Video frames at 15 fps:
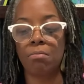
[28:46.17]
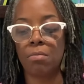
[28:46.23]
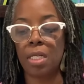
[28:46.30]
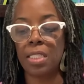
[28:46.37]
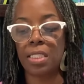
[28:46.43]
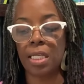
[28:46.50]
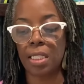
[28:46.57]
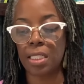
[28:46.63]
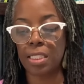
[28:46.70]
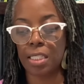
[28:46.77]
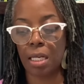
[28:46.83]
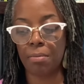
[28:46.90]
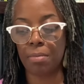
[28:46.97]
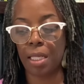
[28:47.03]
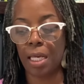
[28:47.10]
It said the
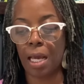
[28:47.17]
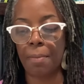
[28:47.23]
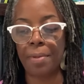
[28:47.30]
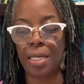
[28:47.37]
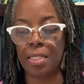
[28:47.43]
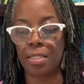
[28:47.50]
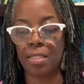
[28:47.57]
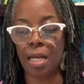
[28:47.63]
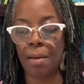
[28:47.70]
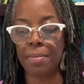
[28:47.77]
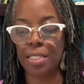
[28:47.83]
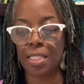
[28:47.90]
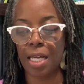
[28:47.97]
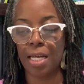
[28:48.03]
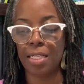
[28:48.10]
same thing. I mean,
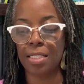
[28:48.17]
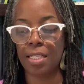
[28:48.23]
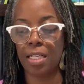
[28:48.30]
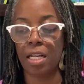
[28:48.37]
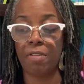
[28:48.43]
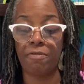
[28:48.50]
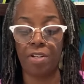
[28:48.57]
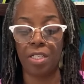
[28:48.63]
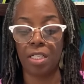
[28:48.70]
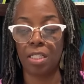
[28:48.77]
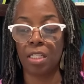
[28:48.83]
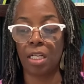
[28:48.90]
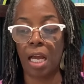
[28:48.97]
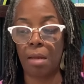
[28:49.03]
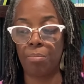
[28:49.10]
Thomas Edison invented
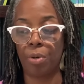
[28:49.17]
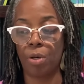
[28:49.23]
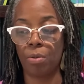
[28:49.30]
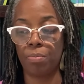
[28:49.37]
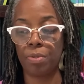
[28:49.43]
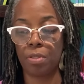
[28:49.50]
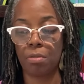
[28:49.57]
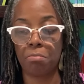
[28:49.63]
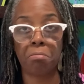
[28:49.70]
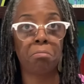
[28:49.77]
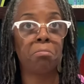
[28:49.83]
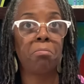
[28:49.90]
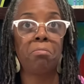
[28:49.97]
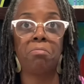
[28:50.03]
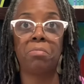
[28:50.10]
the light bulbs.
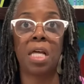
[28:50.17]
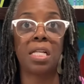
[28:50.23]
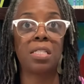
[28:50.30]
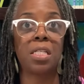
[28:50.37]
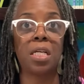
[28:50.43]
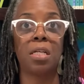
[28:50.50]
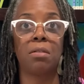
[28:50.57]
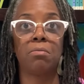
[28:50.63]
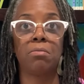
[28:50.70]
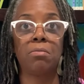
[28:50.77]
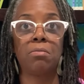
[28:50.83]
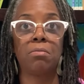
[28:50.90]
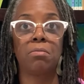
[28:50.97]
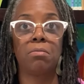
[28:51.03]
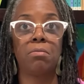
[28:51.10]
That's it.
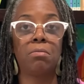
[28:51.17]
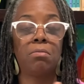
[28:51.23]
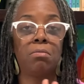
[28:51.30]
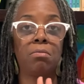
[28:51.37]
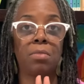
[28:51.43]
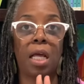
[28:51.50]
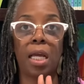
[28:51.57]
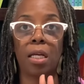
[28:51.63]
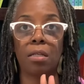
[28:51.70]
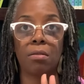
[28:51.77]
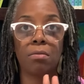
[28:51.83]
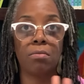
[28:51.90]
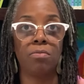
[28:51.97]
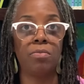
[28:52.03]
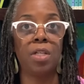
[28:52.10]
Like,
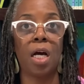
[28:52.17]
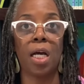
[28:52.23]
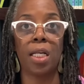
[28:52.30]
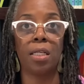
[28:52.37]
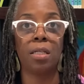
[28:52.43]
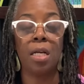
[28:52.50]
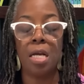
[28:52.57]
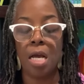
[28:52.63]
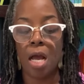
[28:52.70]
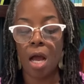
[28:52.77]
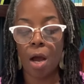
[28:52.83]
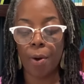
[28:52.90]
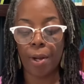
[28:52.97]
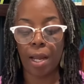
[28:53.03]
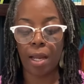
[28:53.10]
done.
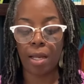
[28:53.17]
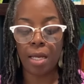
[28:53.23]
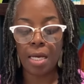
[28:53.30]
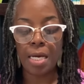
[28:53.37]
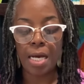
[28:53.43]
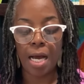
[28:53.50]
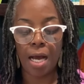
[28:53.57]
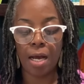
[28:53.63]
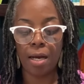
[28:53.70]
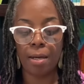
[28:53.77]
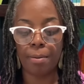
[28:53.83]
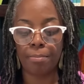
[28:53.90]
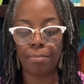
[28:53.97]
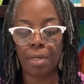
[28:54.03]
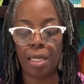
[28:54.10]
Okay.
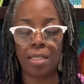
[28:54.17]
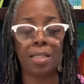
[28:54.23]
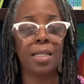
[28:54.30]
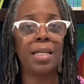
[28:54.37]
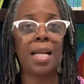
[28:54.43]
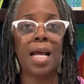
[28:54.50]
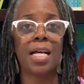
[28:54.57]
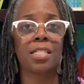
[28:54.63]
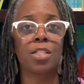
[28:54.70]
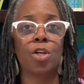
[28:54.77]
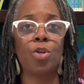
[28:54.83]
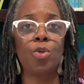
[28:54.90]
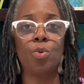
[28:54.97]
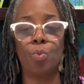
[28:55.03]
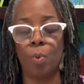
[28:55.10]
And then it
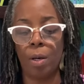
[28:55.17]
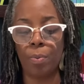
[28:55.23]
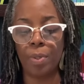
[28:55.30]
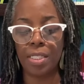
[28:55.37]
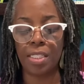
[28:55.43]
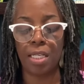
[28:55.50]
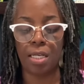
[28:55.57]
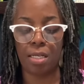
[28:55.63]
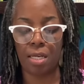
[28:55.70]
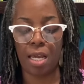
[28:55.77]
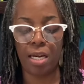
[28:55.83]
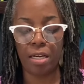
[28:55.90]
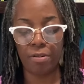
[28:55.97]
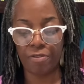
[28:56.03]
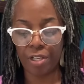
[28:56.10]
asked, what was he?
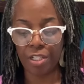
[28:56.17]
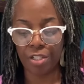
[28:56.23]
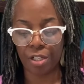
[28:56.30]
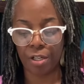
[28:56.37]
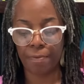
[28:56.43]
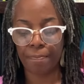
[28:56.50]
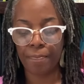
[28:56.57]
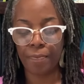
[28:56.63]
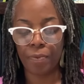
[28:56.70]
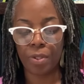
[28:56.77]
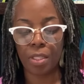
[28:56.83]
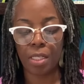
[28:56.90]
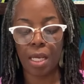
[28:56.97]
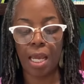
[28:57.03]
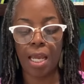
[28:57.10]
An inventor.
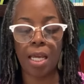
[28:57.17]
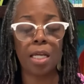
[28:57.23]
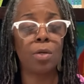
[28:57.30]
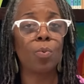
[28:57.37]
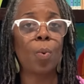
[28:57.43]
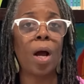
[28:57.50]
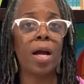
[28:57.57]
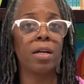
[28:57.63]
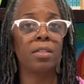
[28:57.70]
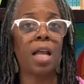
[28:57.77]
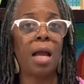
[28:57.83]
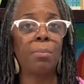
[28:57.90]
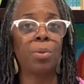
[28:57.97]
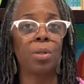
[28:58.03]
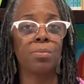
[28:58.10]
And why are
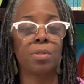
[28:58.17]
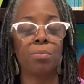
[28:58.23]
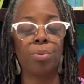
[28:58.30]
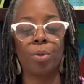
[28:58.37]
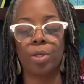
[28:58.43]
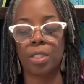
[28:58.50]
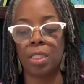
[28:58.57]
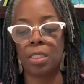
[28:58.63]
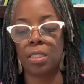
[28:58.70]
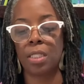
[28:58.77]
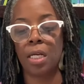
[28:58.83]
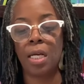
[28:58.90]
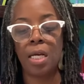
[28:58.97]
light bulbs important?